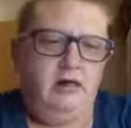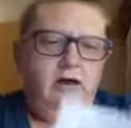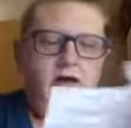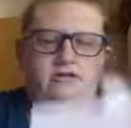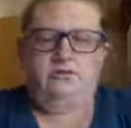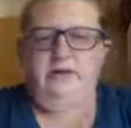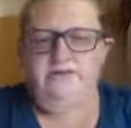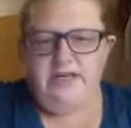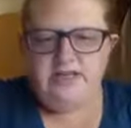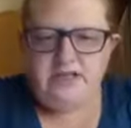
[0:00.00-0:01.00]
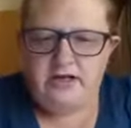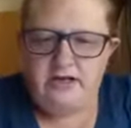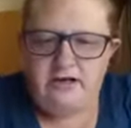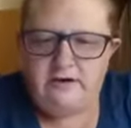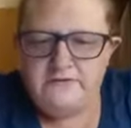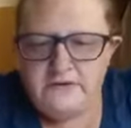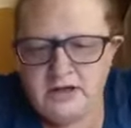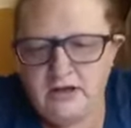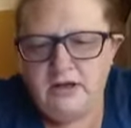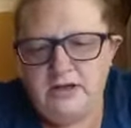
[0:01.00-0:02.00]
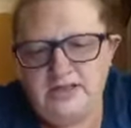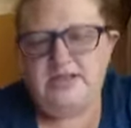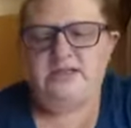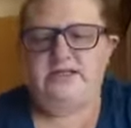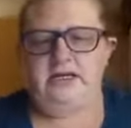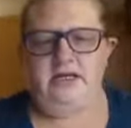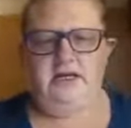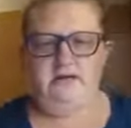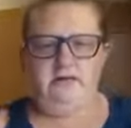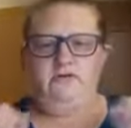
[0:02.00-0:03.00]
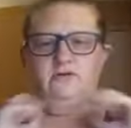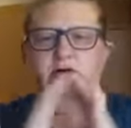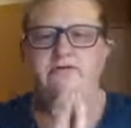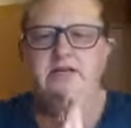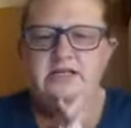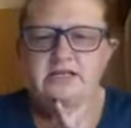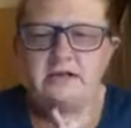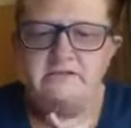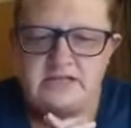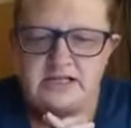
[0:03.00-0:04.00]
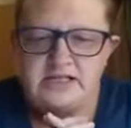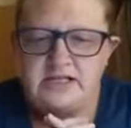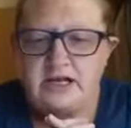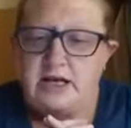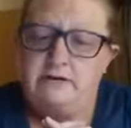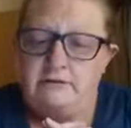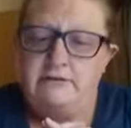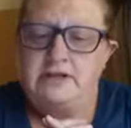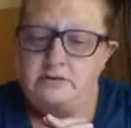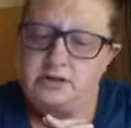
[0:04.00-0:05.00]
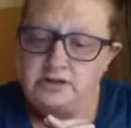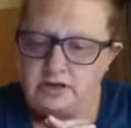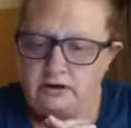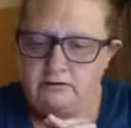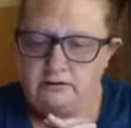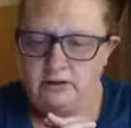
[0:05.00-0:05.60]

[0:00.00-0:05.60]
our 12 days of Scentsy. 12 days of Scentsy calendar. That's what it's called.